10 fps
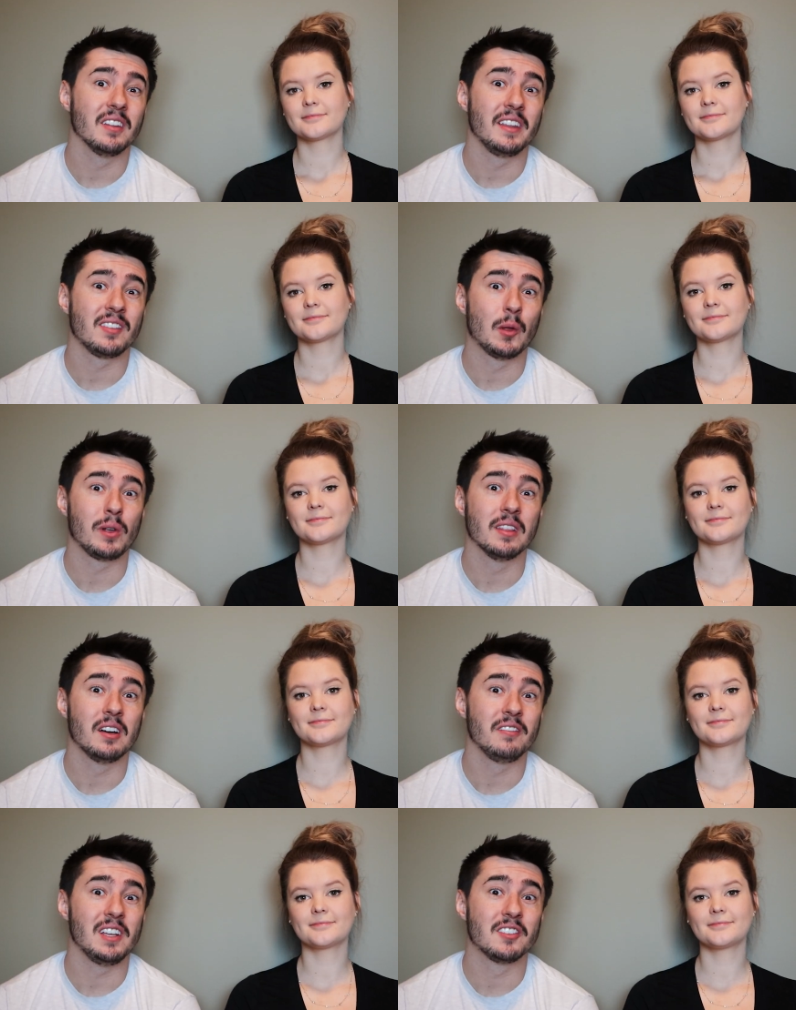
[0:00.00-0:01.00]
Speaker 1: list that we
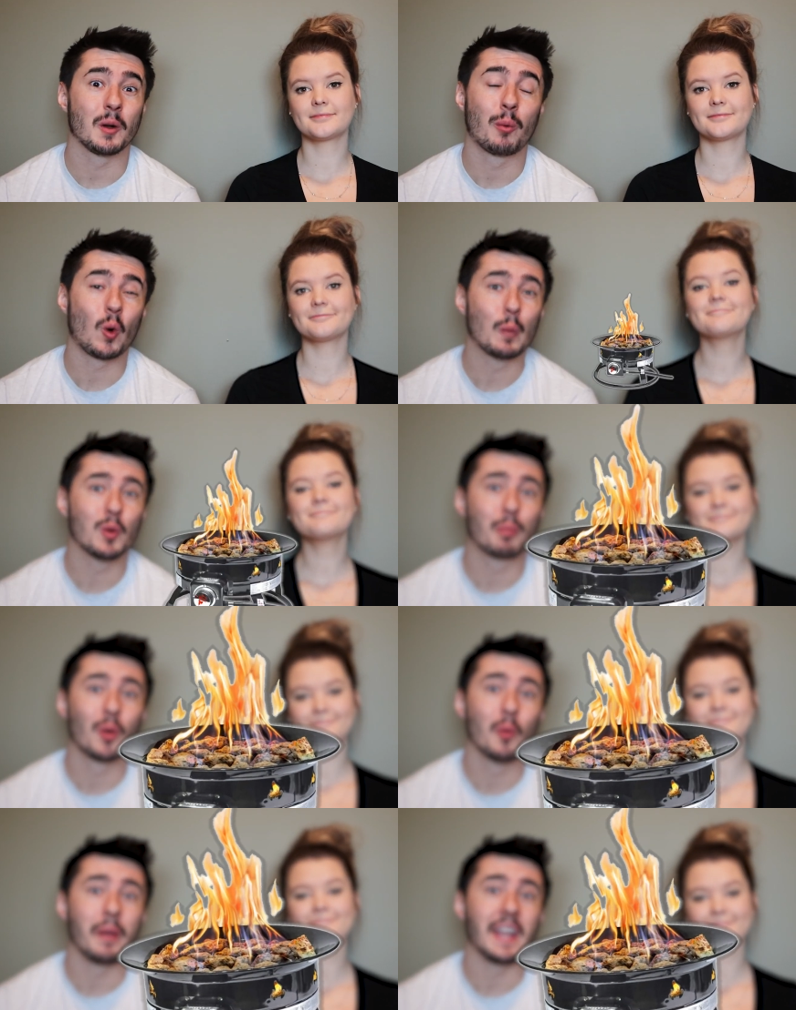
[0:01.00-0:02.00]
love is our portable
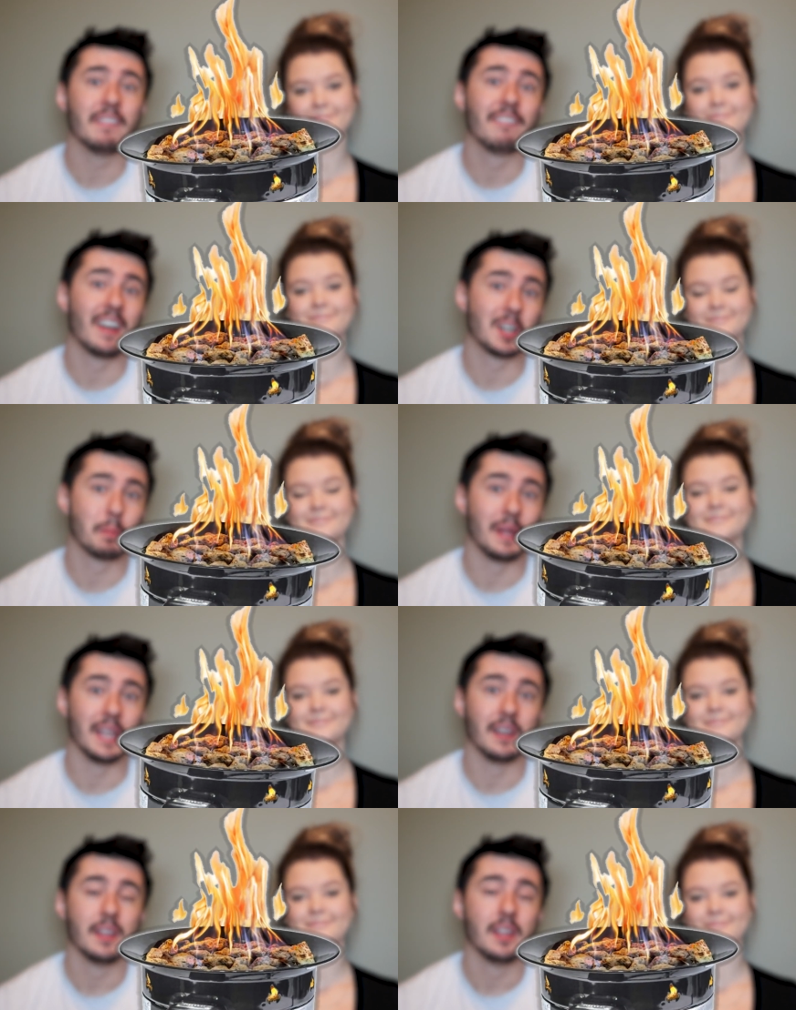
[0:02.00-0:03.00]
propane fire
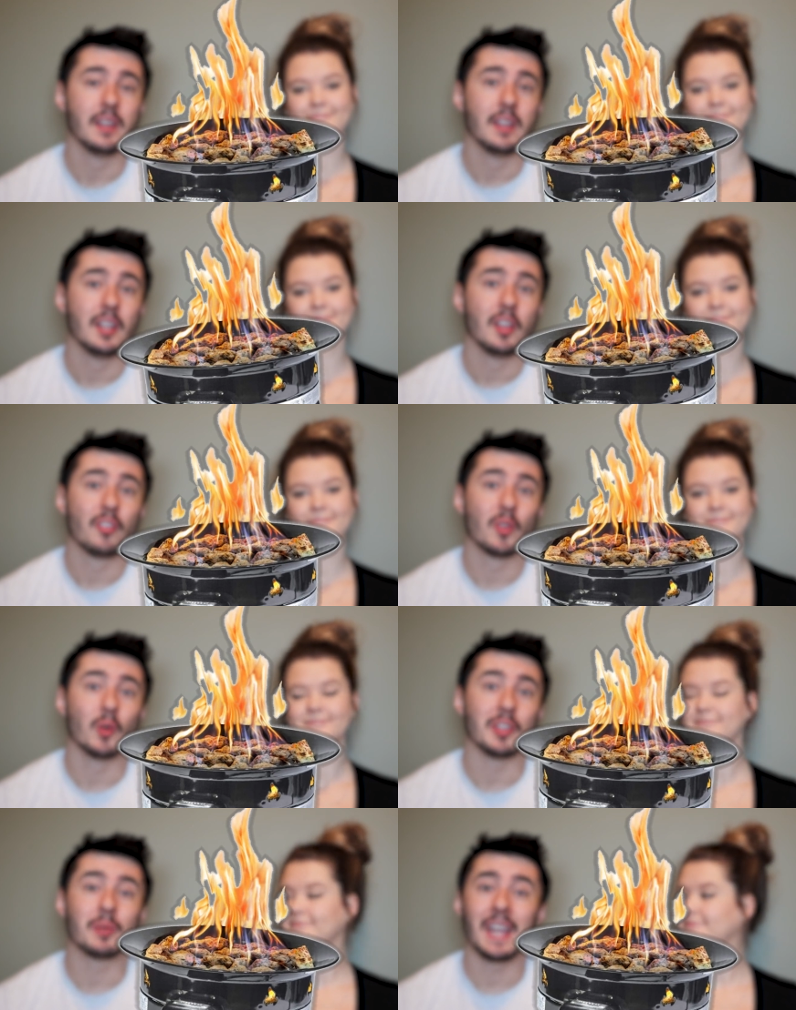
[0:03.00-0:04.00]
pit. So
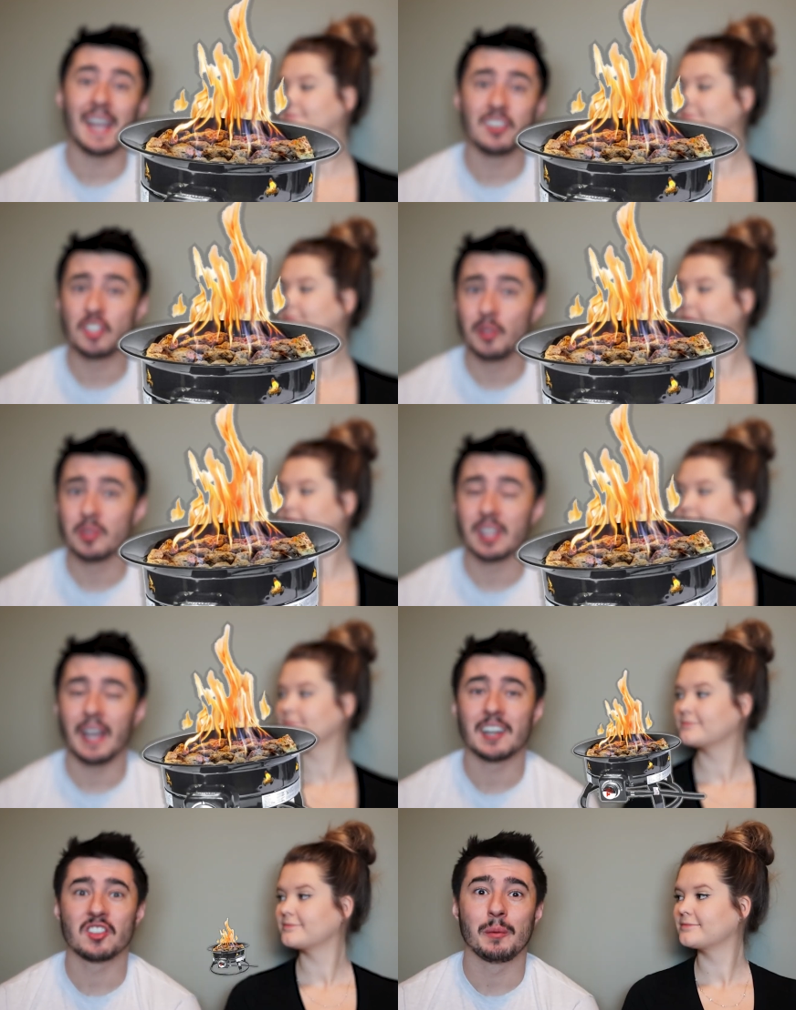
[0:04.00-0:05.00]
you can choose to
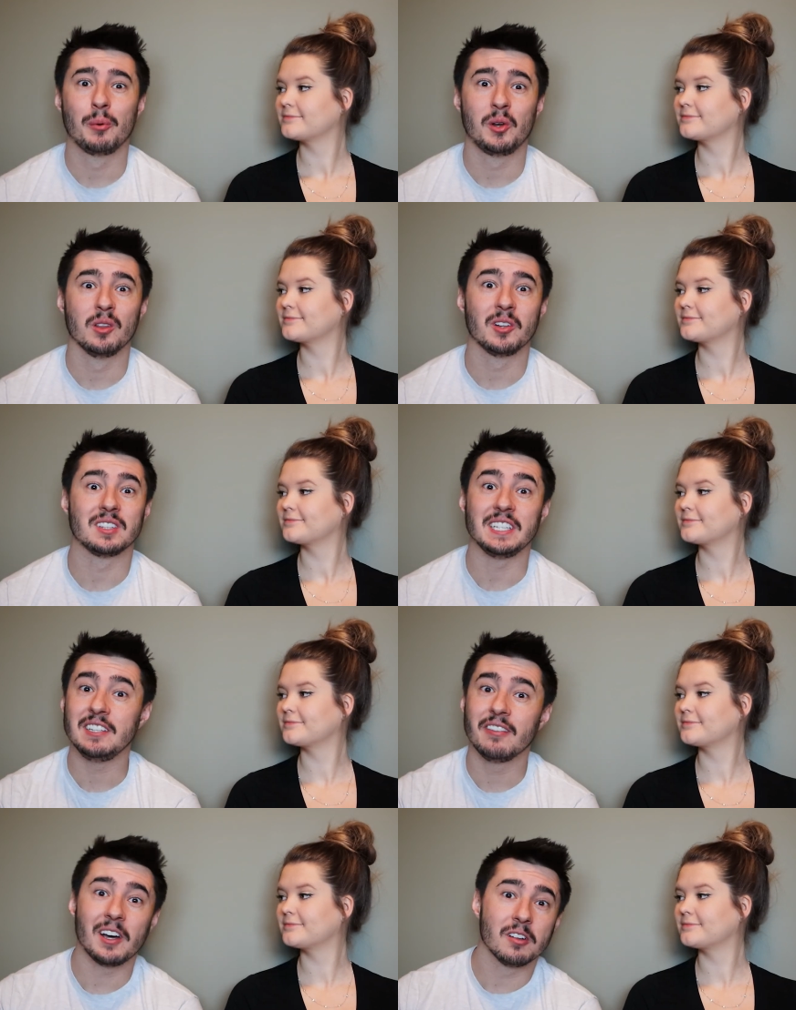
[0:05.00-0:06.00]
actually put a little
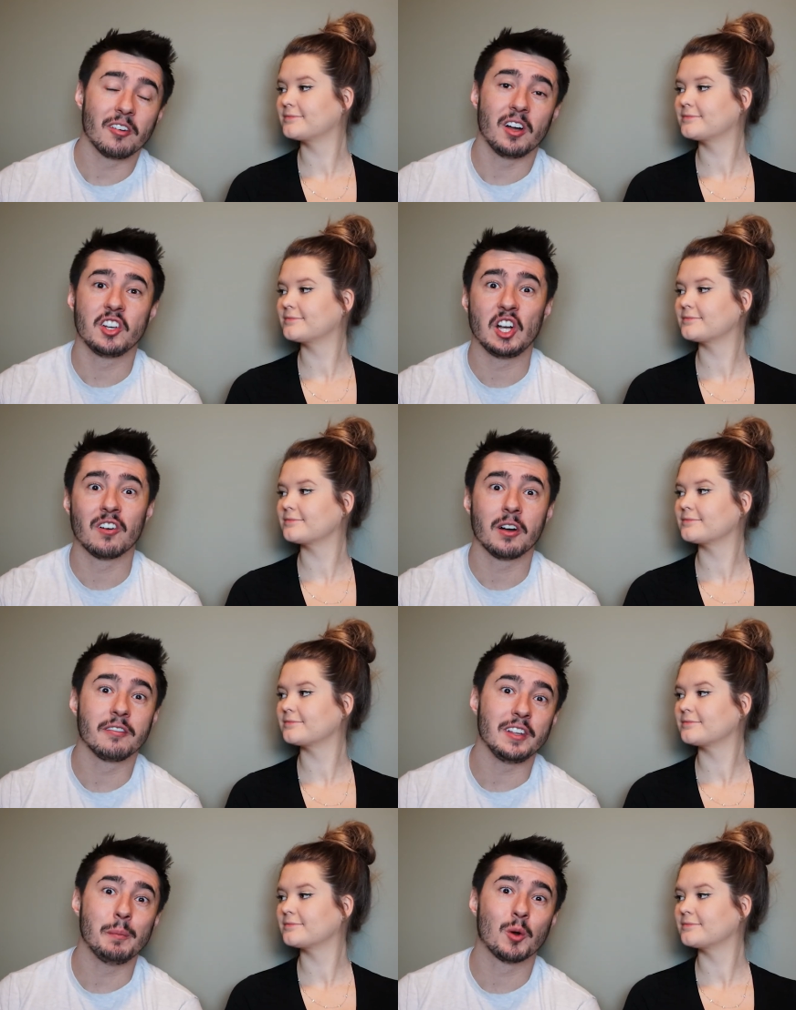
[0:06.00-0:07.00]
T-valve onto your
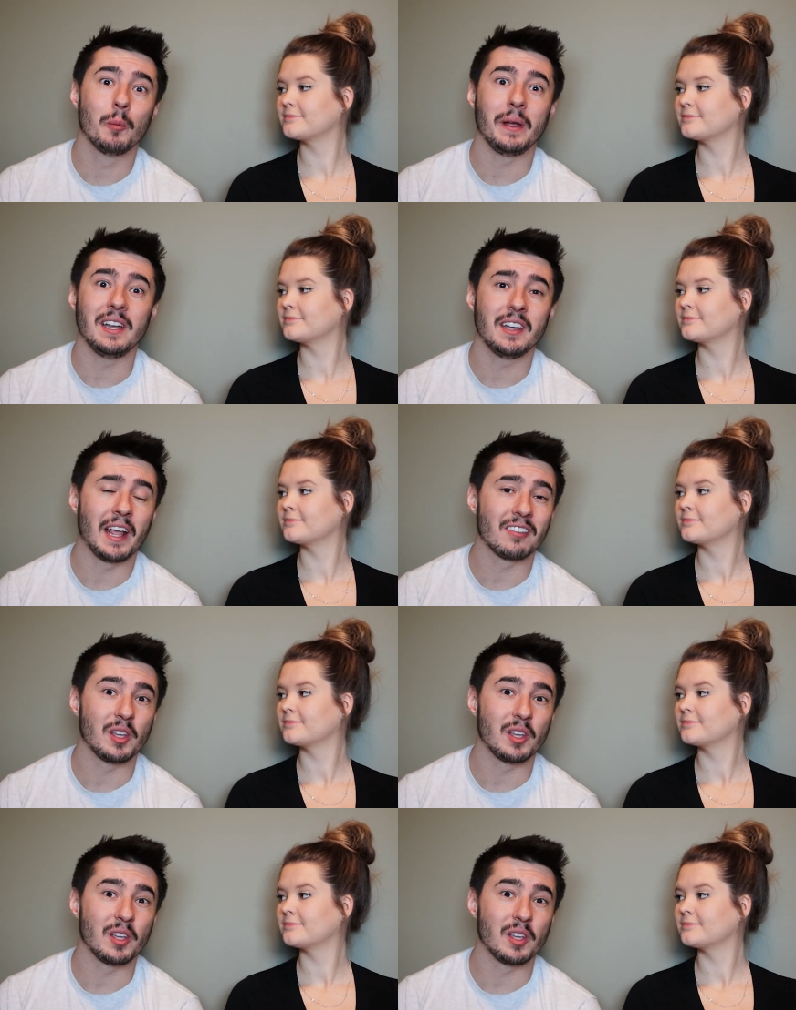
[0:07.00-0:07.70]
RV propane tank